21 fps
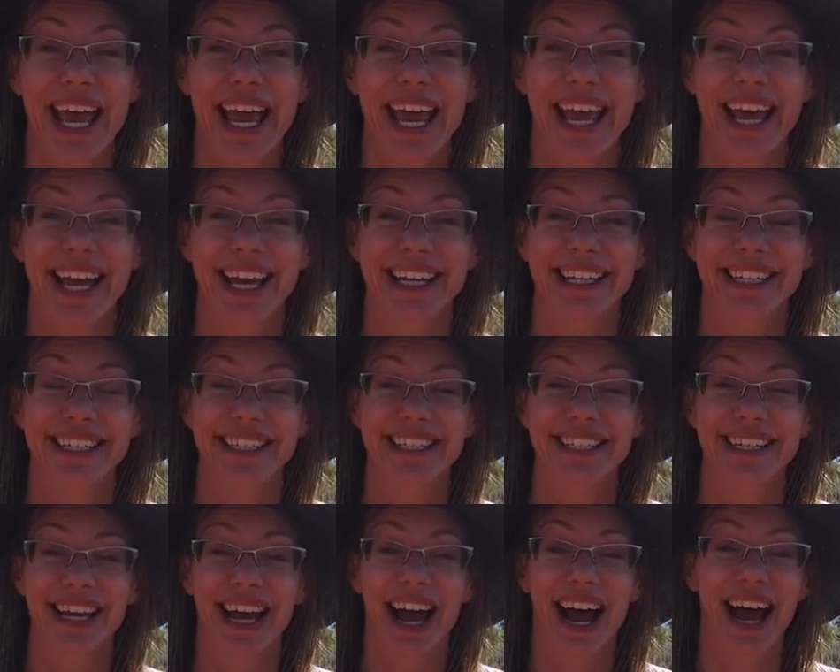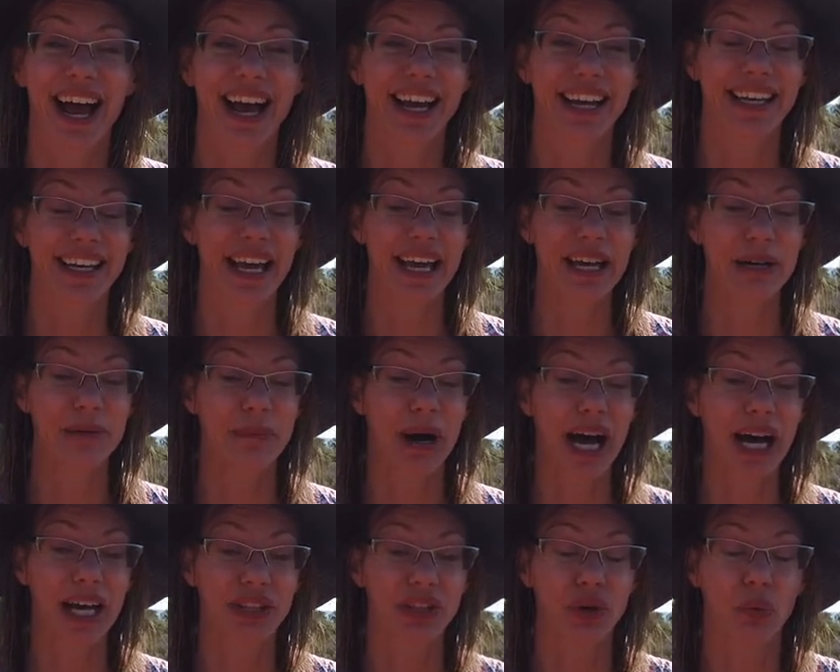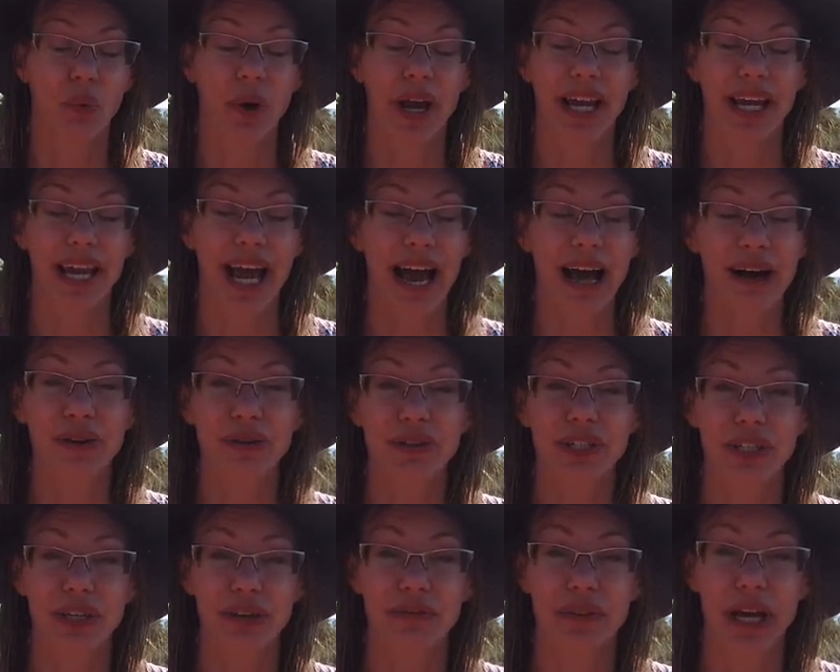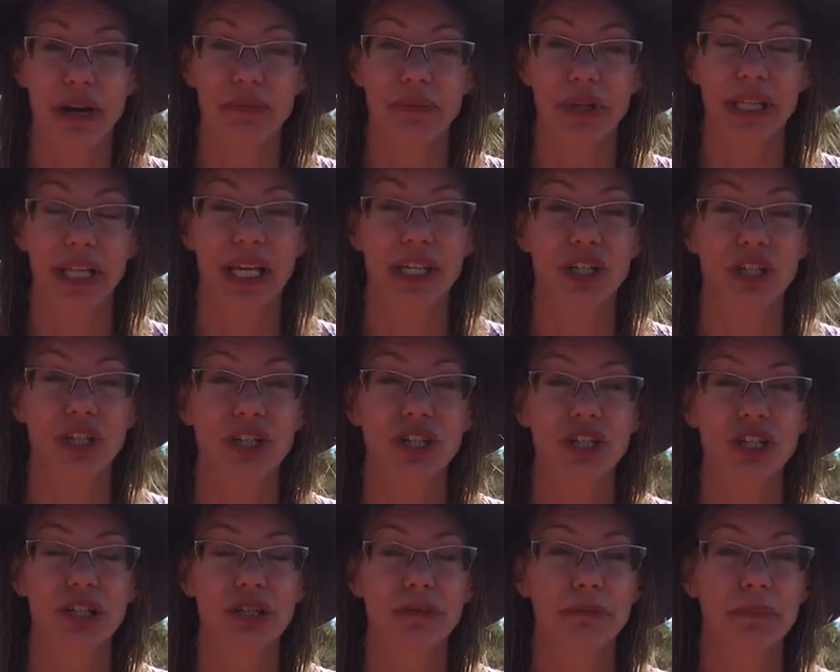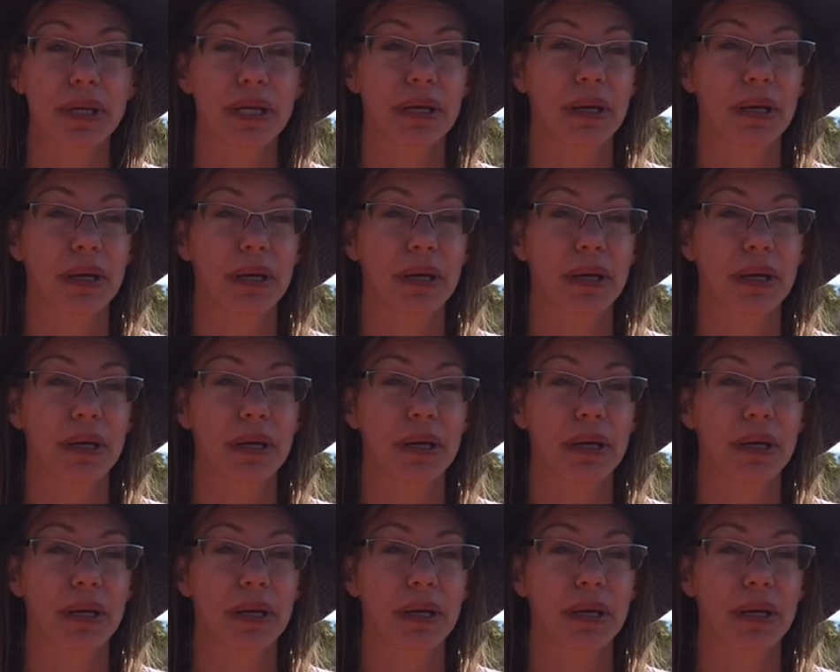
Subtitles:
and I am on the way out of that relationship.